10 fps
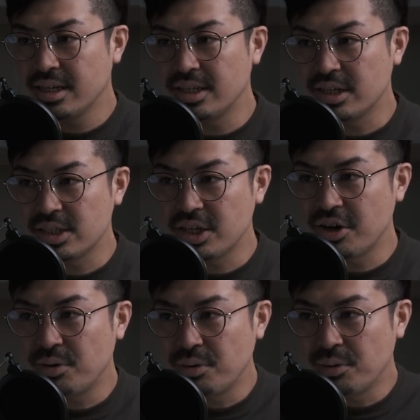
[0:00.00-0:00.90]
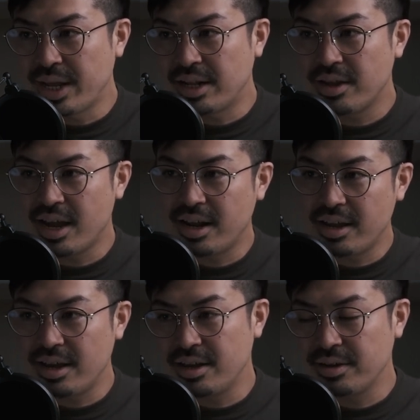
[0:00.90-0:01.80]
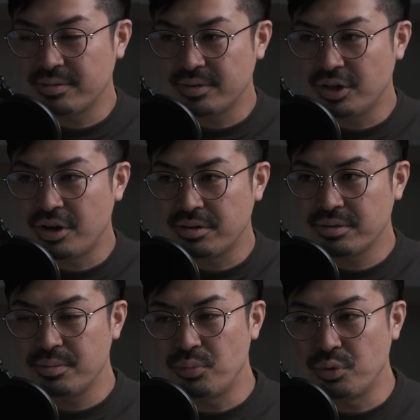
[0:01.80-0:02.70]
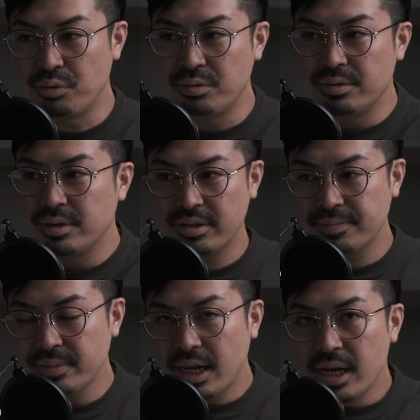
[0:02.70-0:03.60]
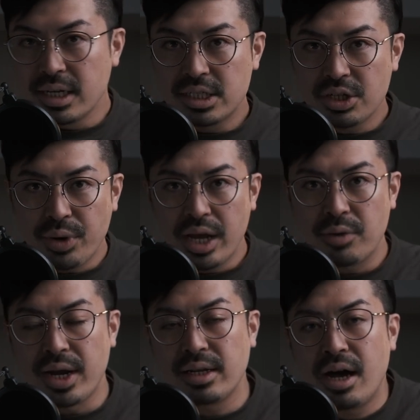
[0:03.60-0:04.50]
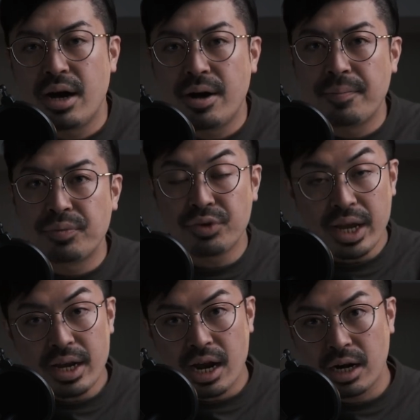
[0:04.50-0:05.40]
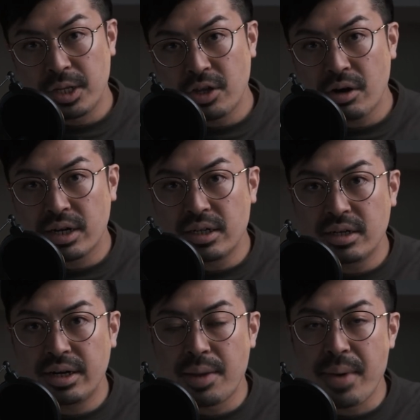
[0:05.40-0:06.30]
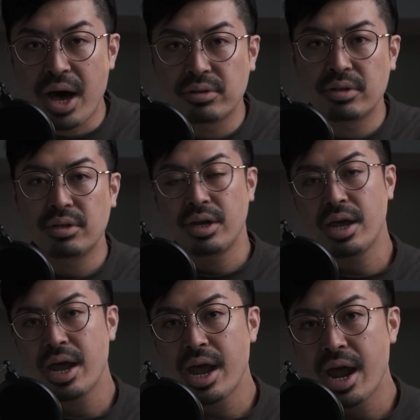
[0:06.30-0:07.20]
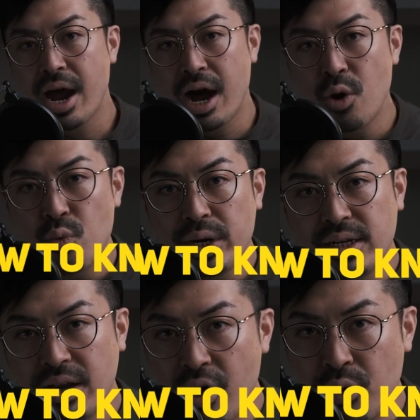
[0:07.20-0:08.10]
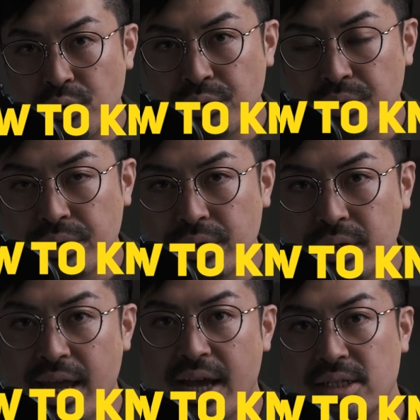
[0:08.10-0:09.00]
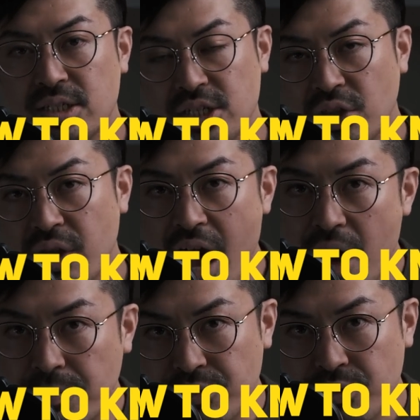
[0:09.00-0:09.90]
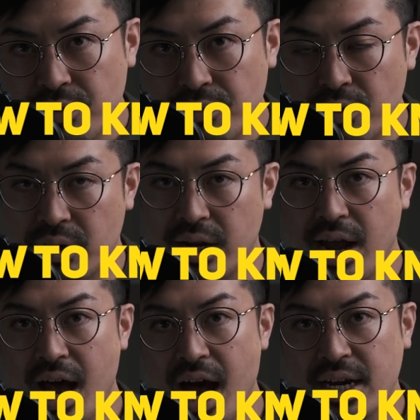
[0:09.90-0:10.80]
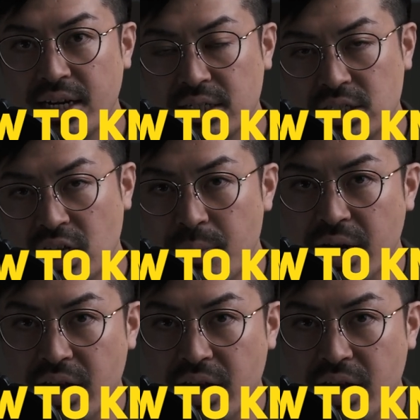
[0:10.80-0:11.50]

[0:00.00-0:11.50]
There is no red and, you know, blue. So anyway, today I'm going to be talking about how we know the setup for the high-end cinema